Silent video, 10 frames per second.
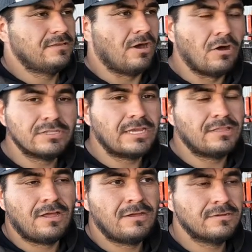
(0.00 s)
all day
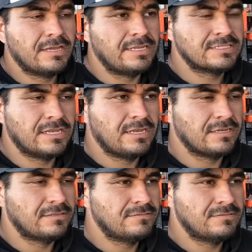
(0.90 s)
long and it's gonna
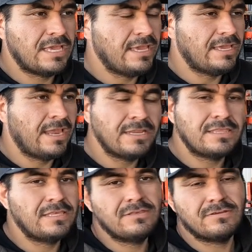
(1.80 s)
take
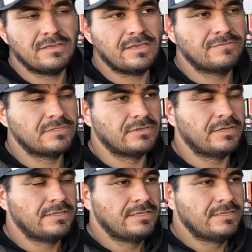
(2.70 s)
anything you can give to it.
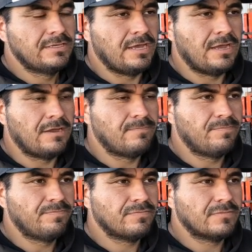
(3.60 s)
Um,
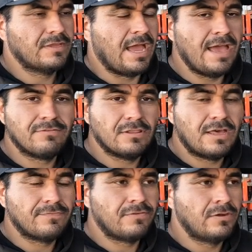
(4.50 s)
I have a
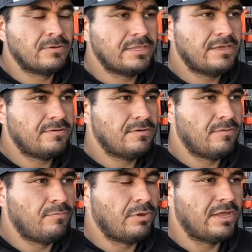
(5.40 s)
lot of fun with it,
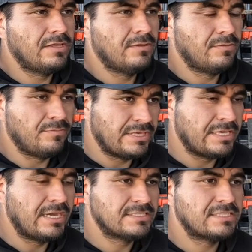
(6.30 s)
but
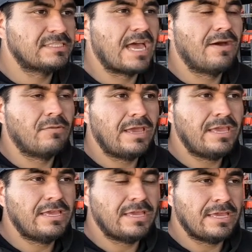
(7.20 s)
because it's that
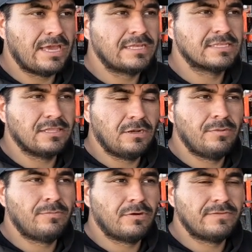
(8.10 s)
way, it has a little
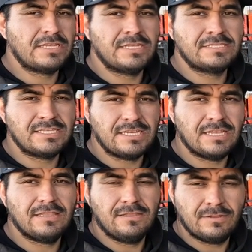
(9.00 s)
bit more of a tendency to
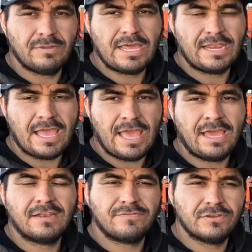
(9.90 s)
get a little bit out of
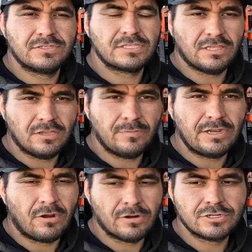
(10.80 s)
hand and feel just a little
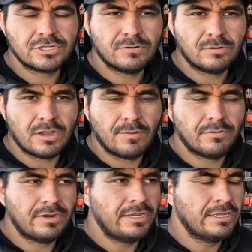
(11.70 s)
bit harsher when
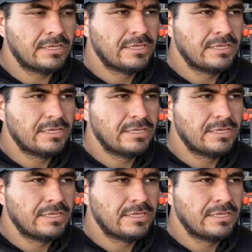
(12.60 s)
operating.